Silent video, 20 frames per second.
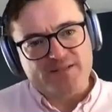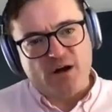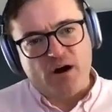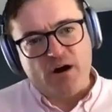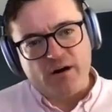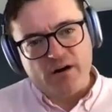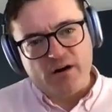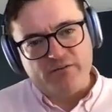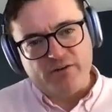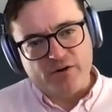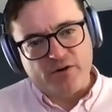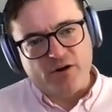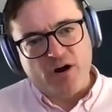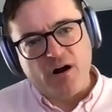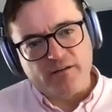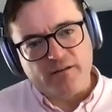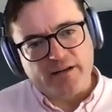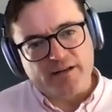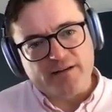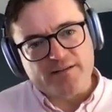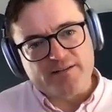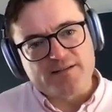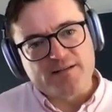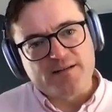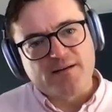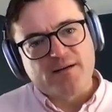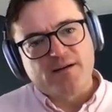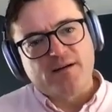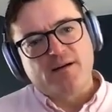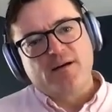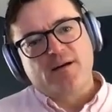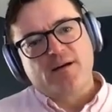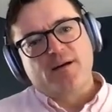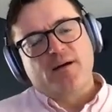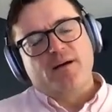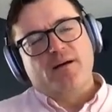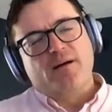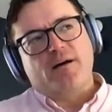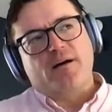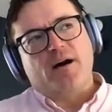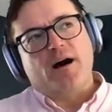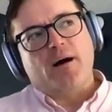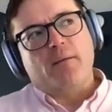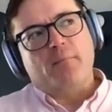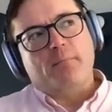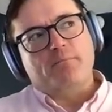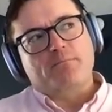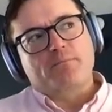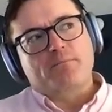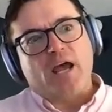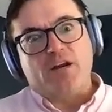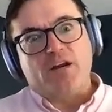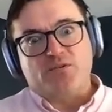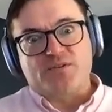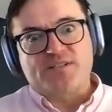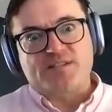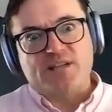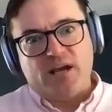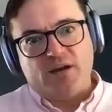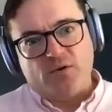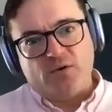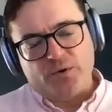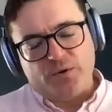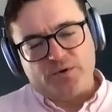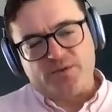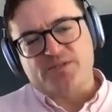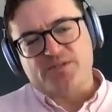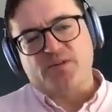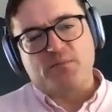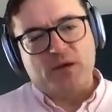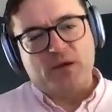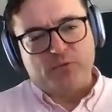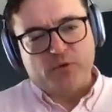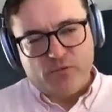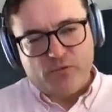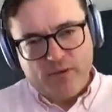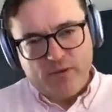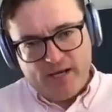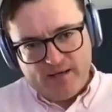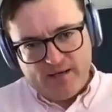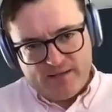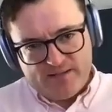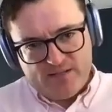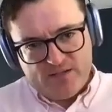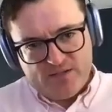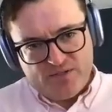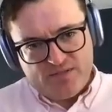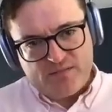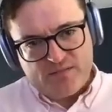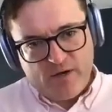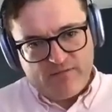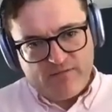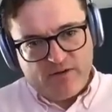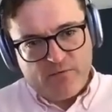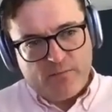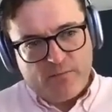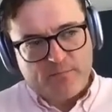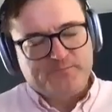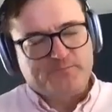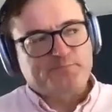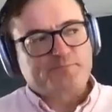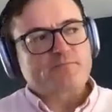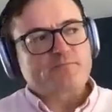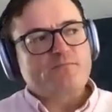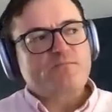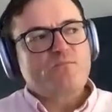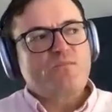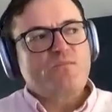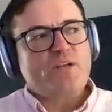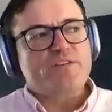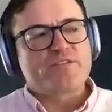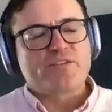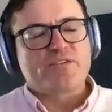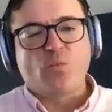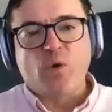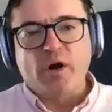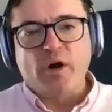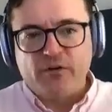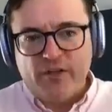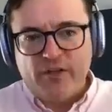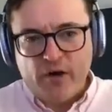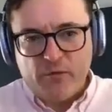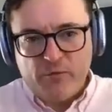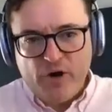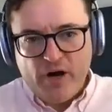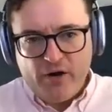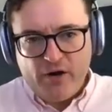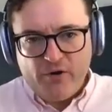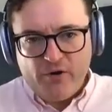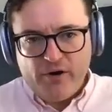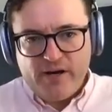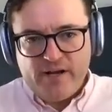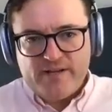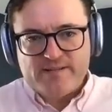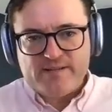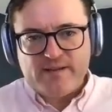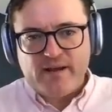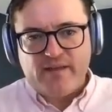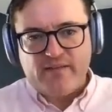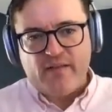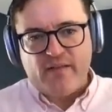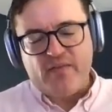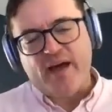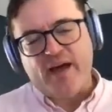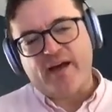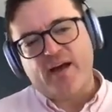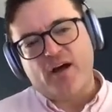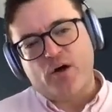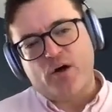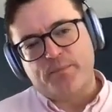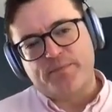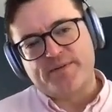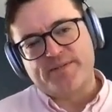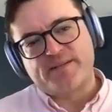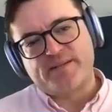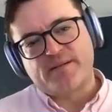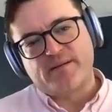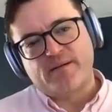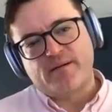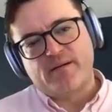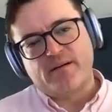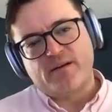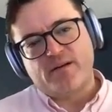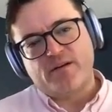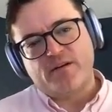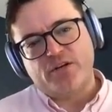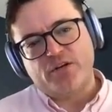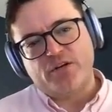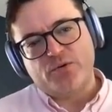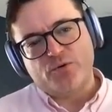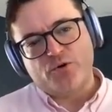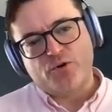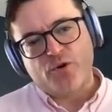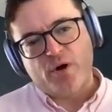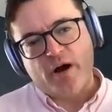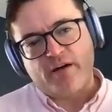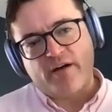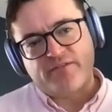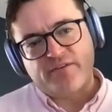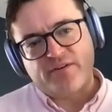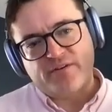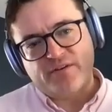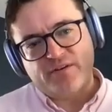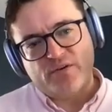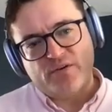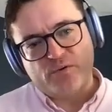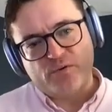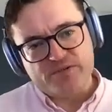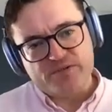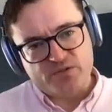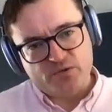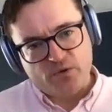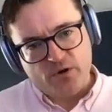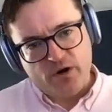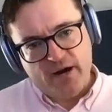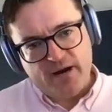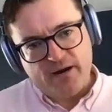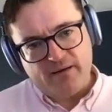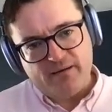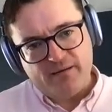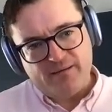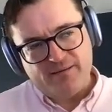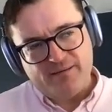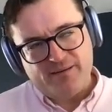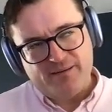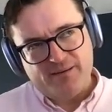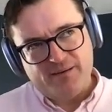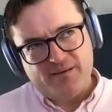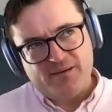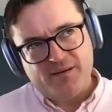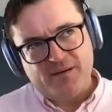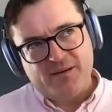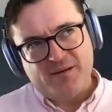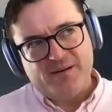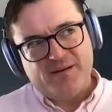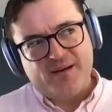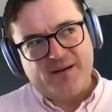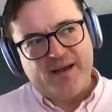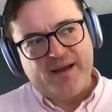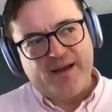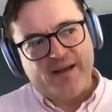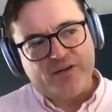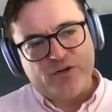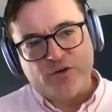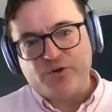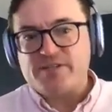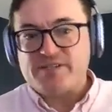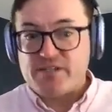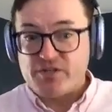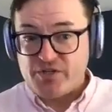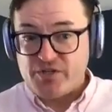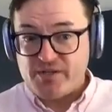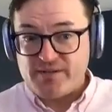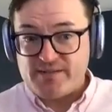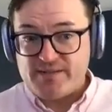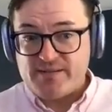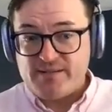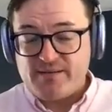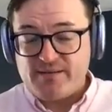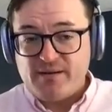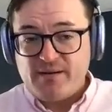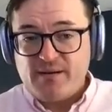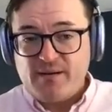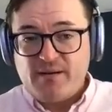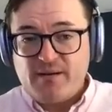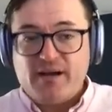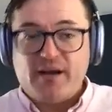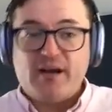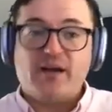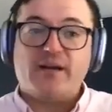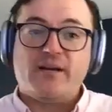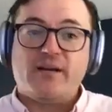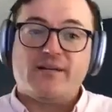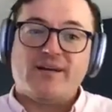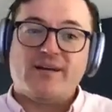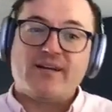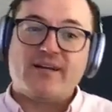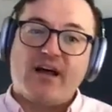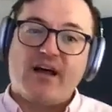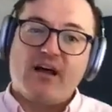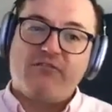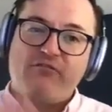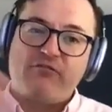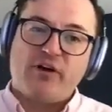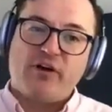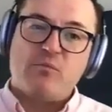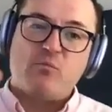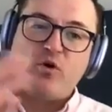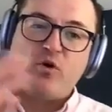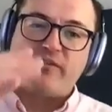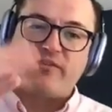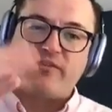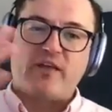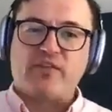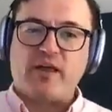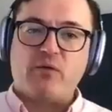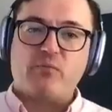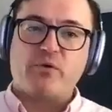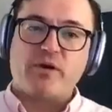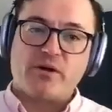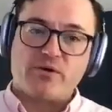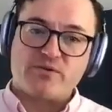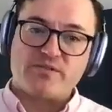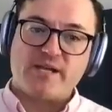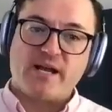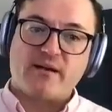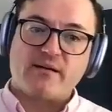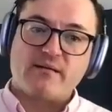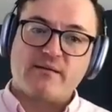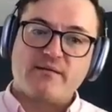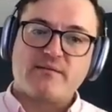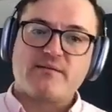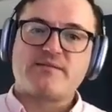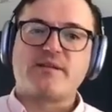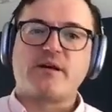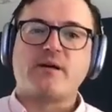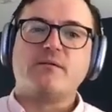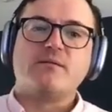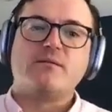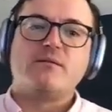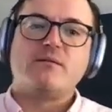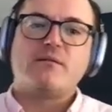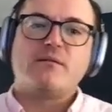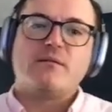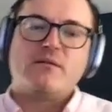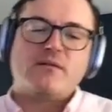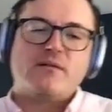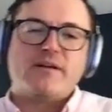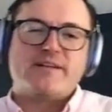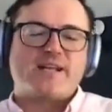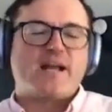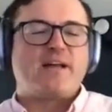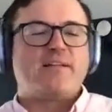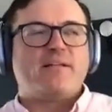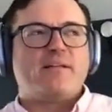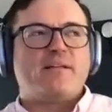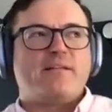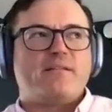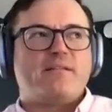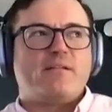are of your colleagues and your stakeholders, so the people who are making decisions above you. So what are their priorities? And then that helps you craft your story and your decisions and a framework that they would understand. So it's not